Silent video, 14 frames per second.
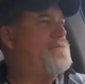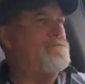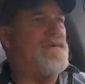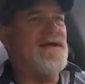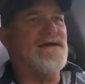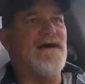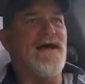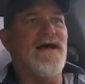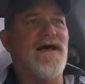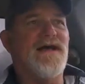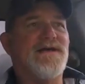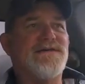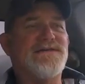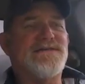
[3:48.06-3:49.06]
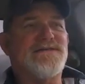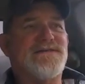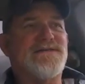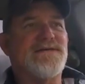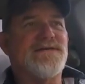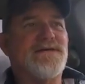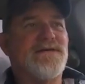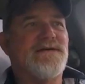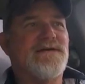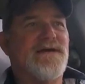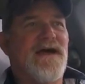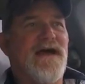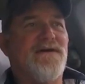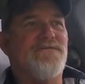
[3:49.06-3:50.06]
because
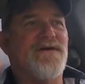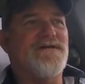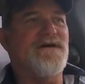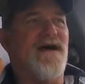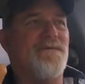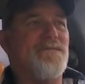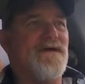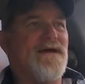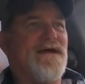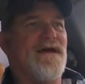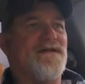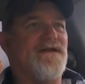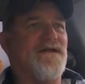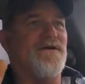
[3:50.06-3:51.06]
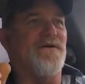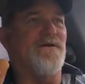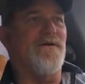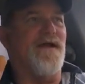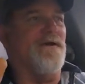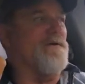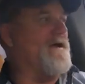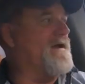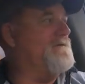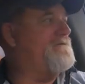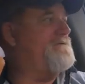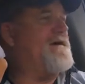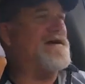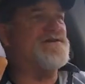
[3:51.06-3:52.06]
every time you get the urinary
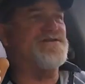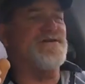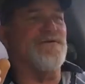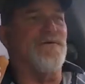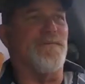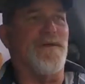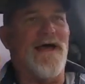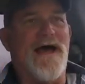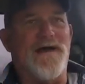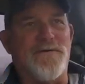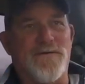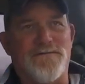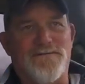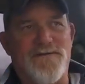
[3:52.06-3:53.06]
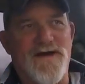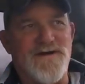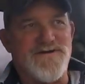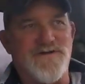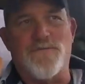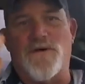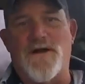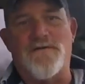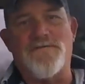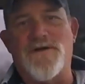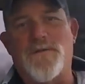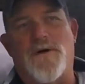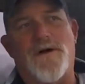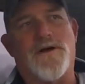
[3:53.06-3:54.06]
infection or bladder infection, whatever
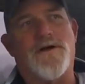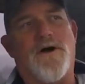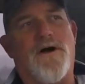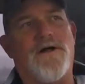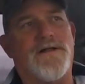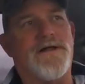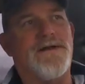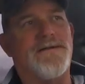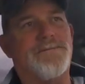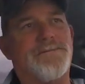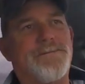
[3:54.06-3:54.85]
you want to call it,